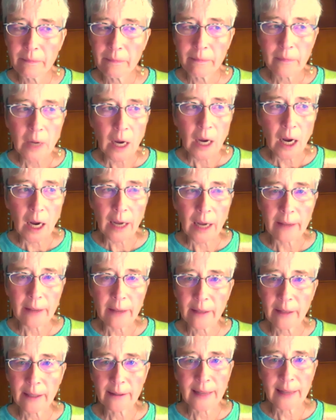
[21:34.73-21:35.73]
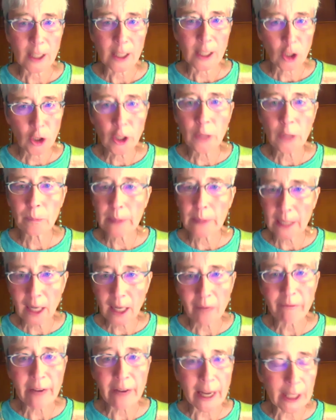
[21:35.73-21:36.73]
I think that could become
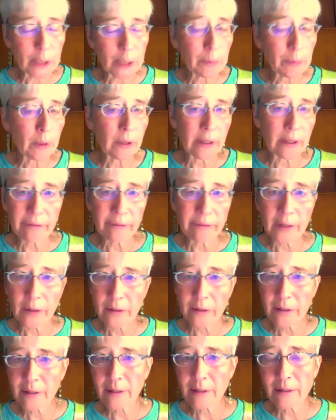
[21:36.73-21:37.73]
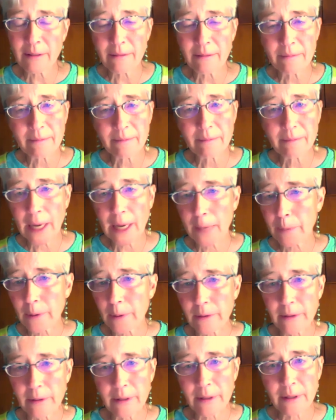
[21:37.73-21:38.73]
valuable if those
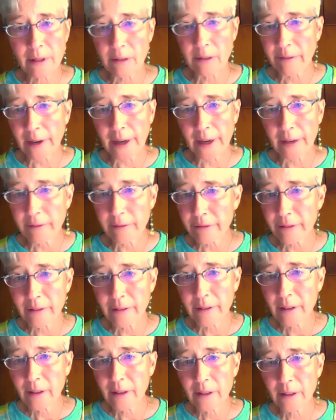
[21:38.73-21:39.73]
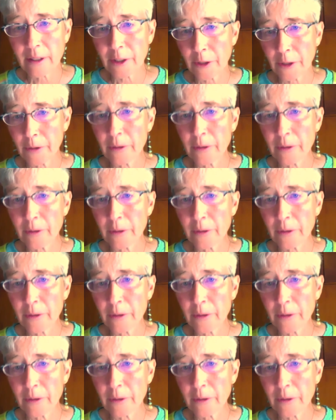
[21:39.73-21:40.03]
papers survive you.